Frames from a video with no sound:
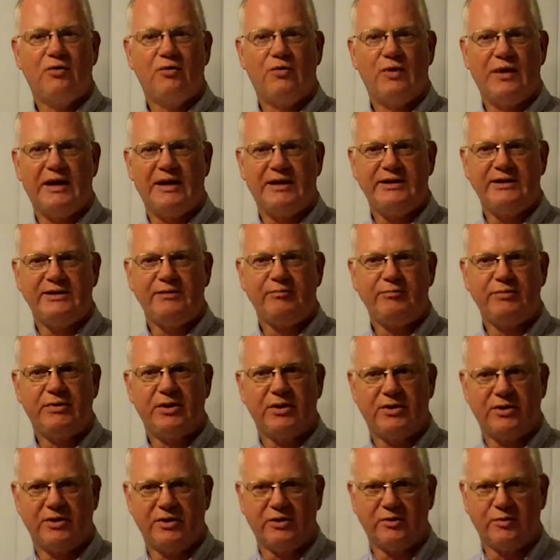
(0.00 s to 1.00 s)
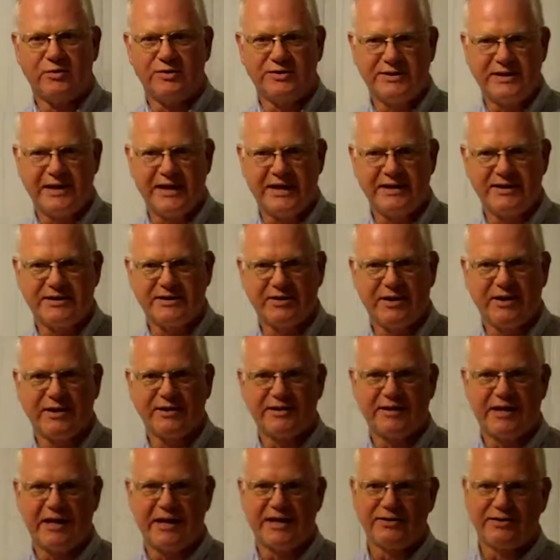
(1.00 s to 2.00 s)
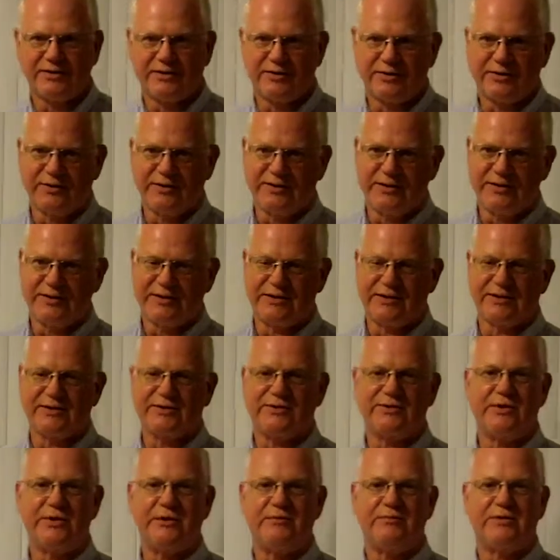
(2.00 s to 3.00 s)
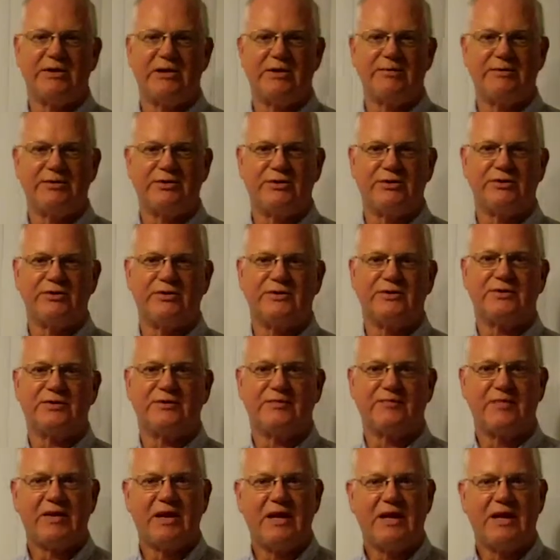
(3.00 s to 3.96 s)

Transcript: Radiant Barrier was NASA's answer to these extreme temperatures.